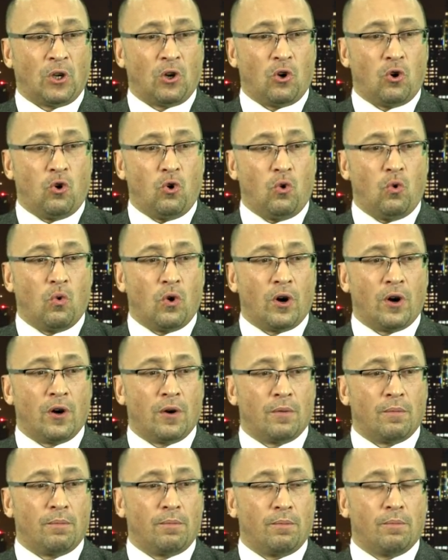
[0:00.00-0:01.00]
who
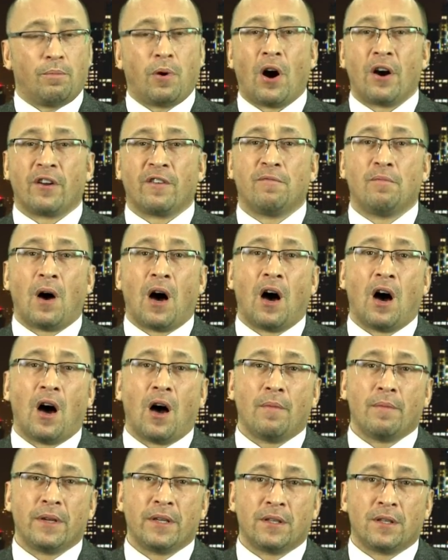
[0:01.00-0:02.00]
were part of
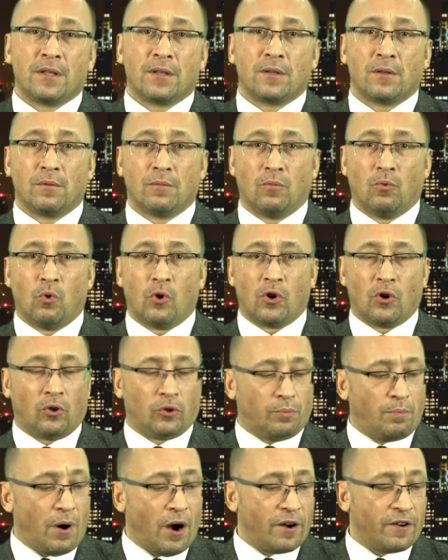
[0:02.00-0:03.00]
Muhammad's
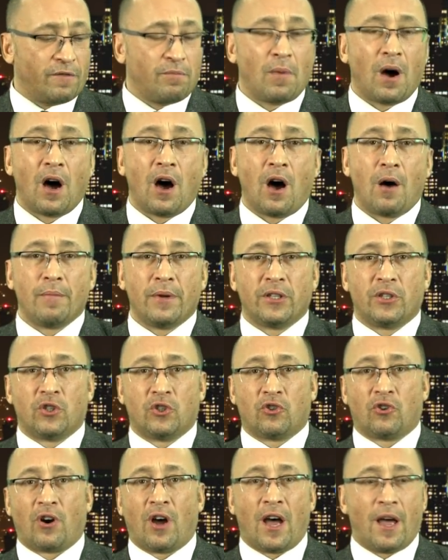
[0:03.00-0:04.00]
world, part of Muhammad's
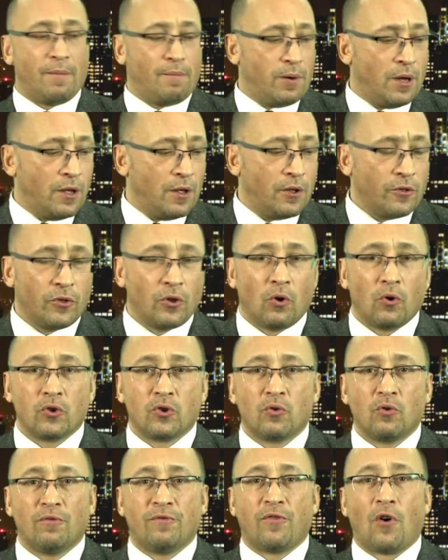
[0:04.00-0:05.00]
tribe,
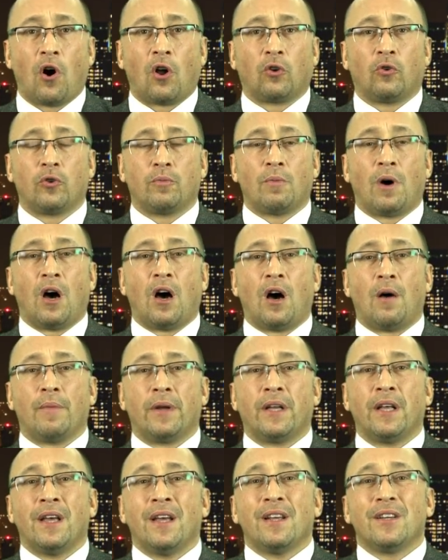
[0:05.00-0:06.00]
those who followed
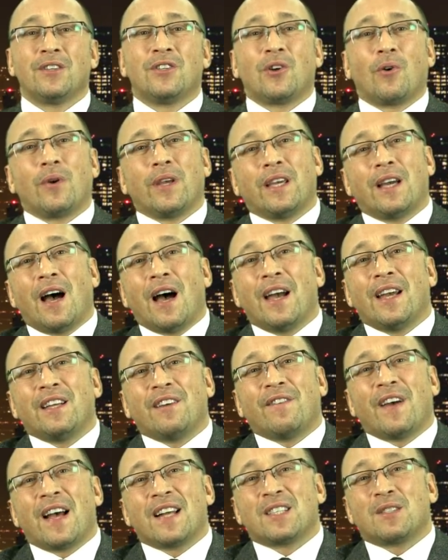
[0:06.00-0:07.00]
Muhammad. So he kind
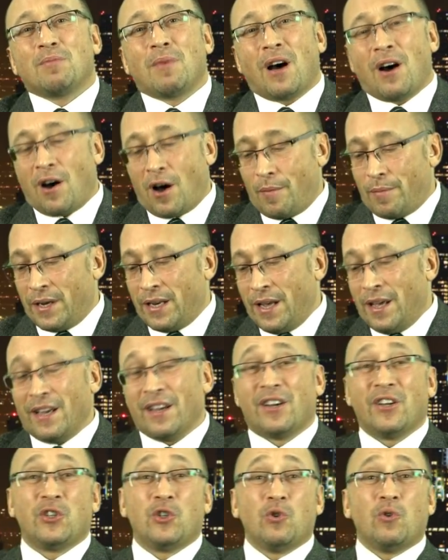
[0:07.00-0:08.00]
of asked Muhammad,
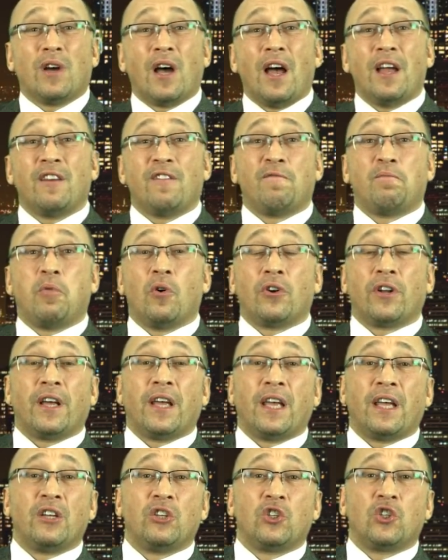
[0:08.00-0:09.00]
could you kind of put a
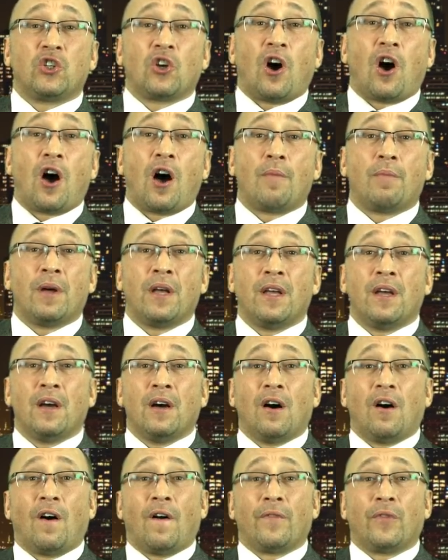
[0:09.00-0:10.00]
hijab
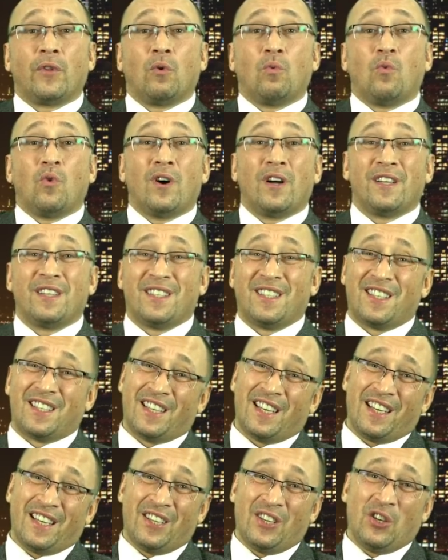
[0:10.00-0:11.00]
on the ones
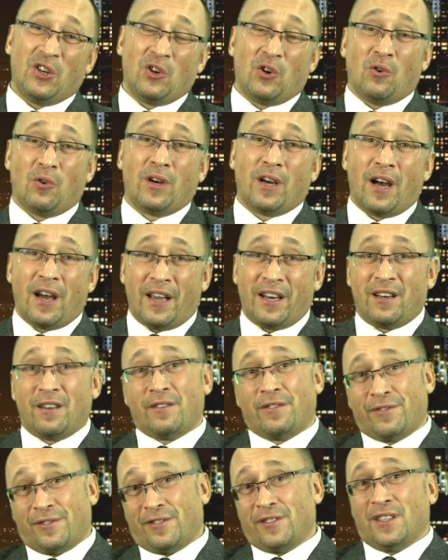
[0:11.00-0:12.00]
that, you know, kind
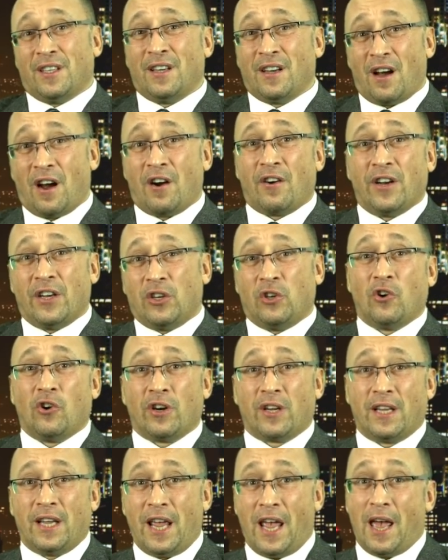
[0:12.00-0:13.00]
of are in your
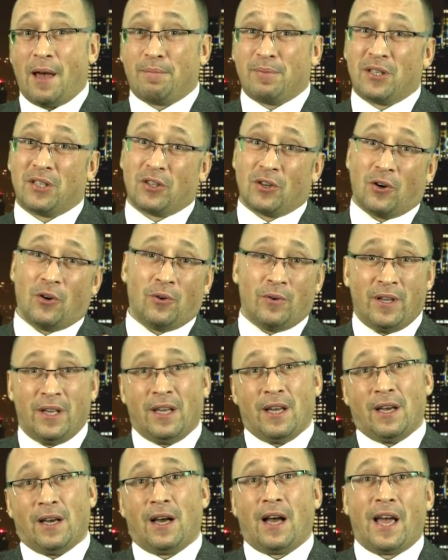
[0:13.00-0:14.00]
camp so
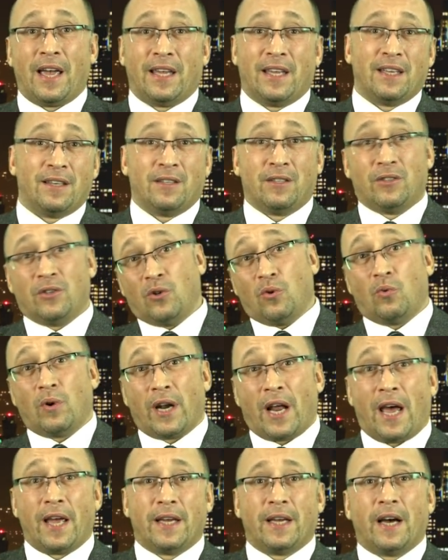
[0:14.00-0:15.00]
I can do what
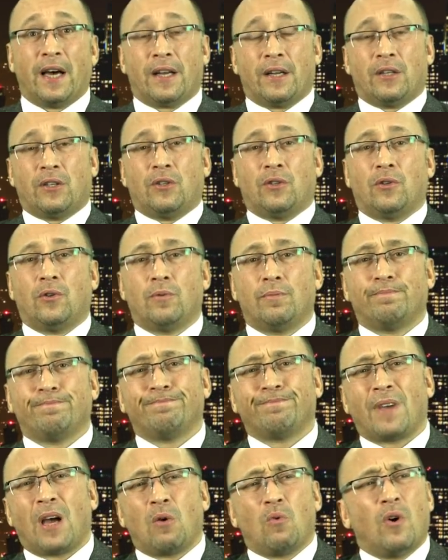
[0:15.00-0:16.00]
I gotta do?
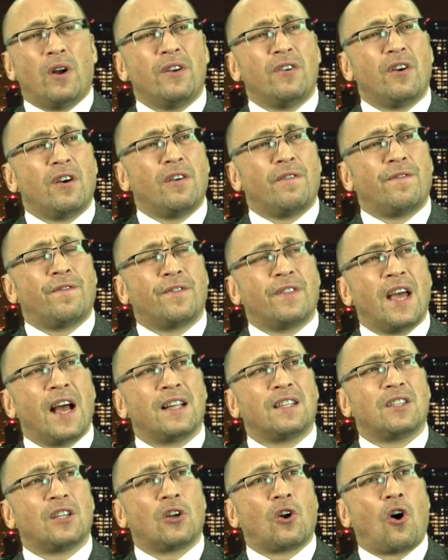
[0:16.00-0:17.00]
I wonder if
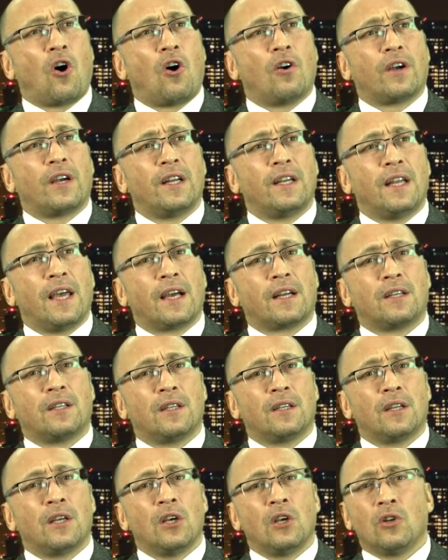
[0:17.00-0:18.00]
that's at all
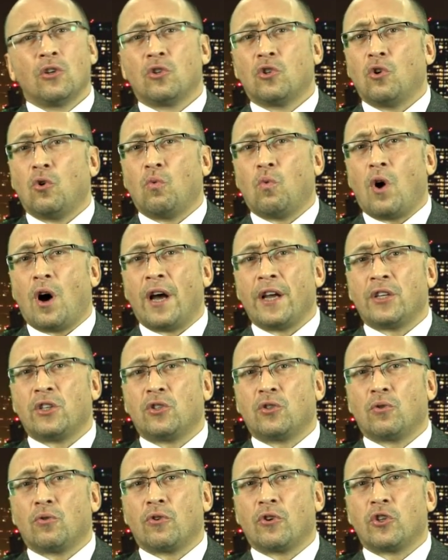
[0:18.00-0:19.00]
connected to why
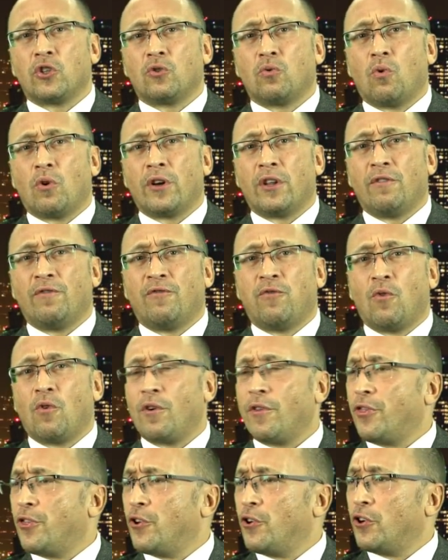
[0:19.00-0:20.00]
Surahs
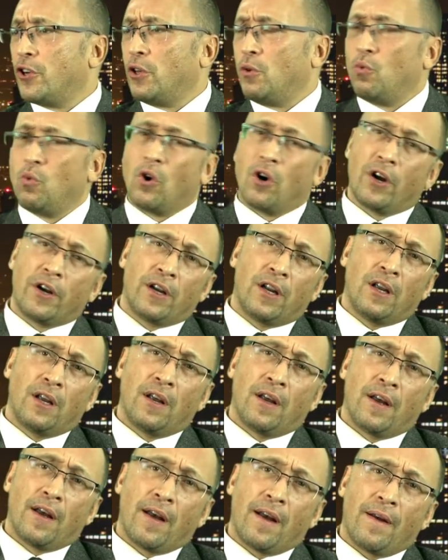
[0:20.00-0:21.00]
24:31
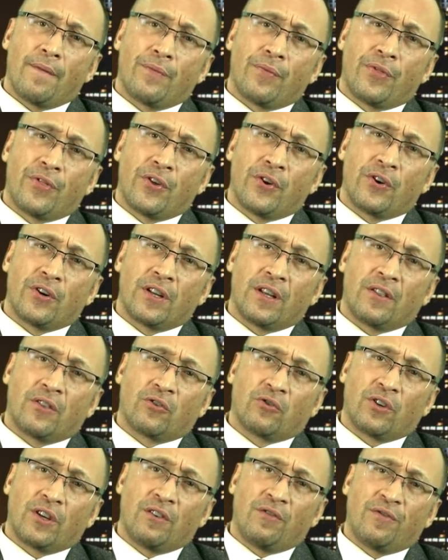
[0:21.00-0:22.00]
and
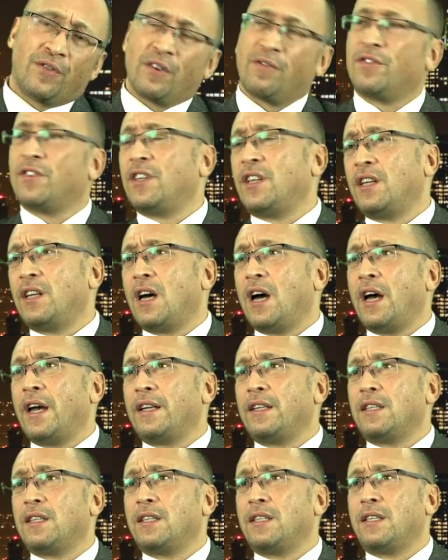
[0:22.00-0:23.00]

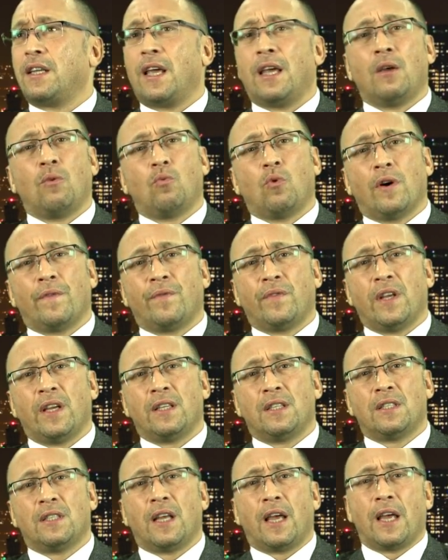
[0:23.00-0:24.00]
33:59 say what they
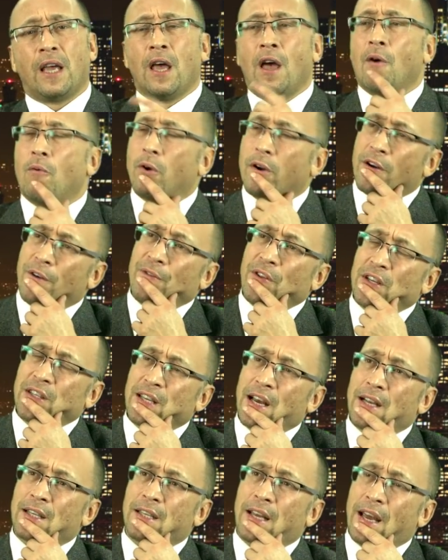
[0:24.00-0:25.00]
say. Wonder if this
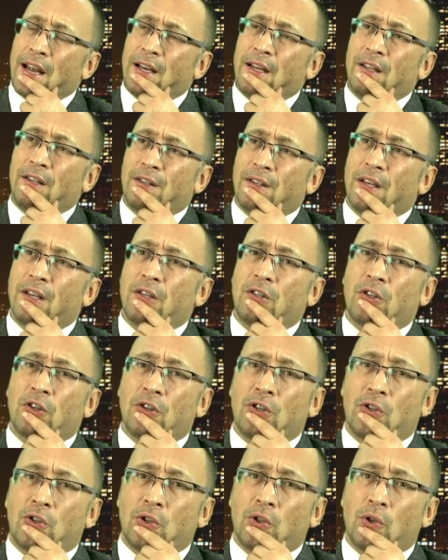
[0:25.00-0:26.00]
has anything to
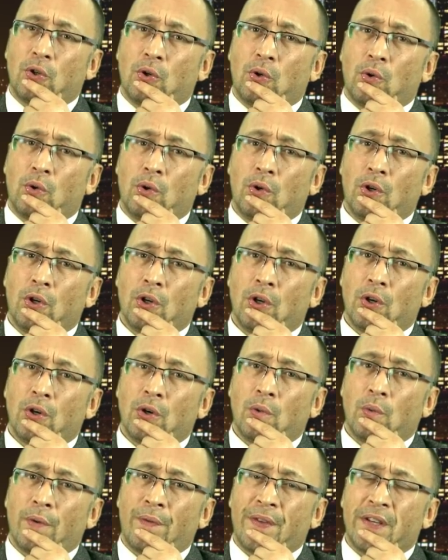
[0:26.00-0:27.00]
do
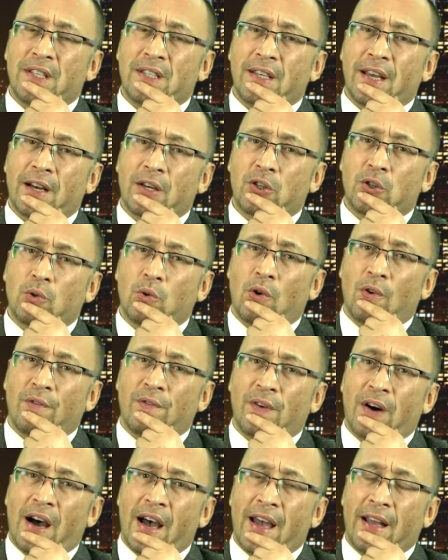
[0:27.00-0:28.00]
with the sexual
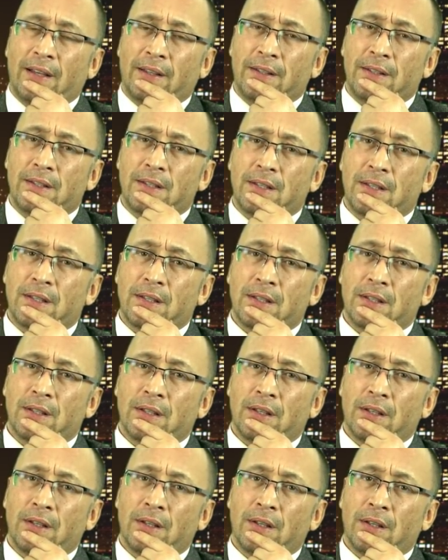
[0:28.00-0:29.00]
violence
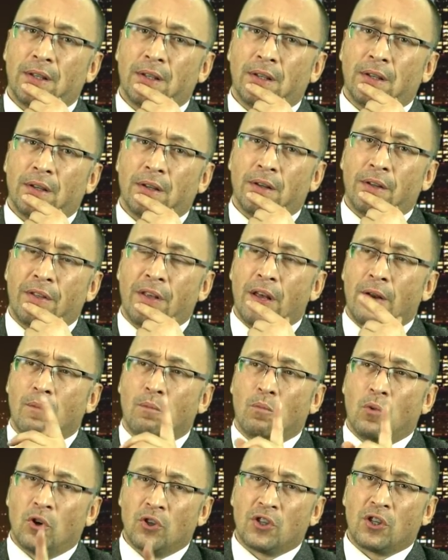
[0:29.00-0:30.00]
that
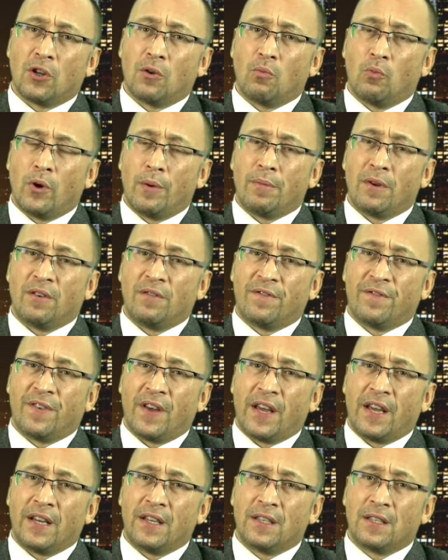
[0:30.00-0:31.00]
Muslim women
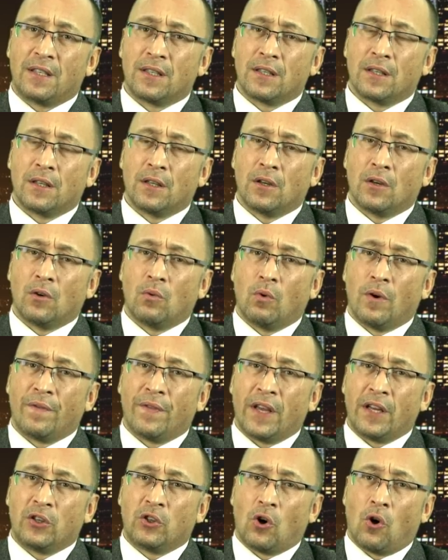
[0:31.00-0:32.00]
face when
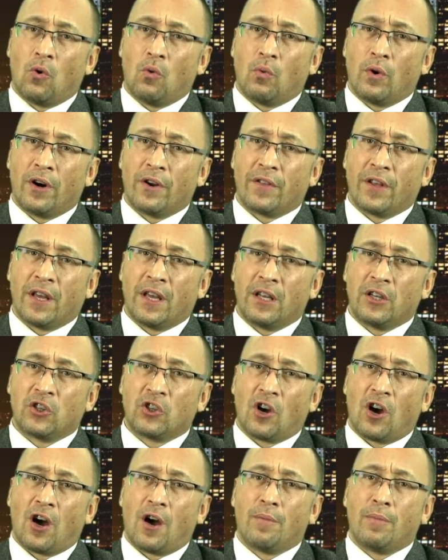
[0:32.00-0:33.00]
they don't wear the
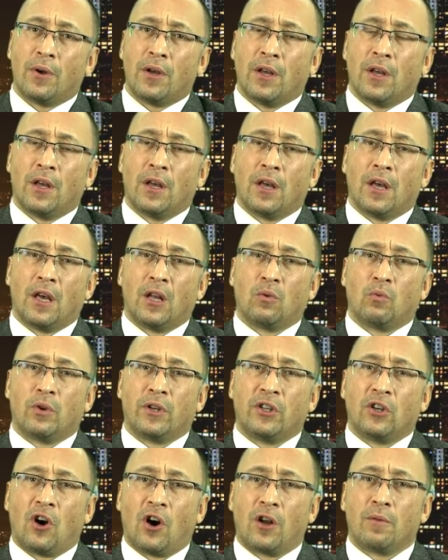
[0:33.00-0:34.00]
hijab, and
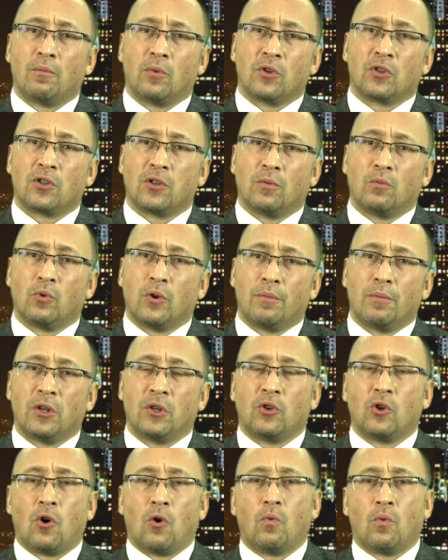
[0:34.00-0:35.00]
when non-Muslim women
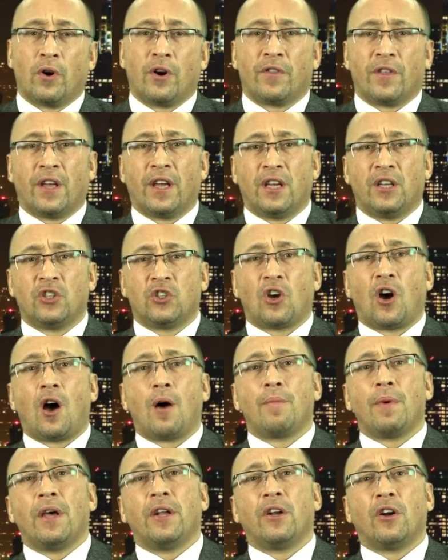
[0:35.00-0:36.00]
don't wear the
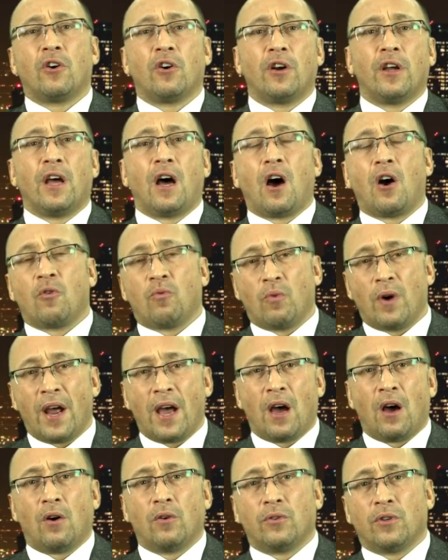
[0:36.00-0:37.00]
hijab and are
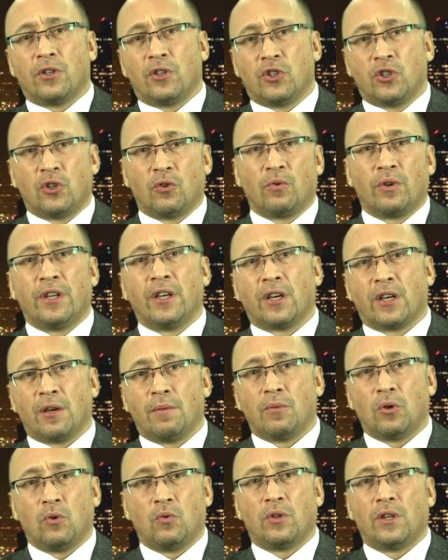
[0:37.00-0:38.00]
around Sharia
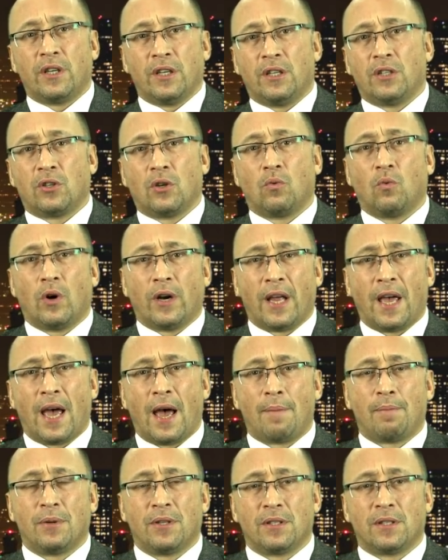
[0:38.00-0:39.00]
communities and what
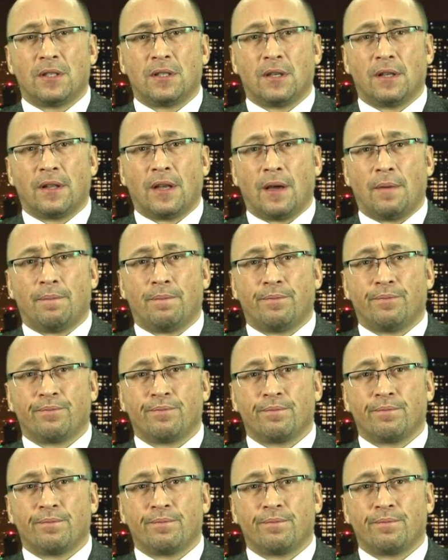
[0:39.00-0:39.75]
happens to them.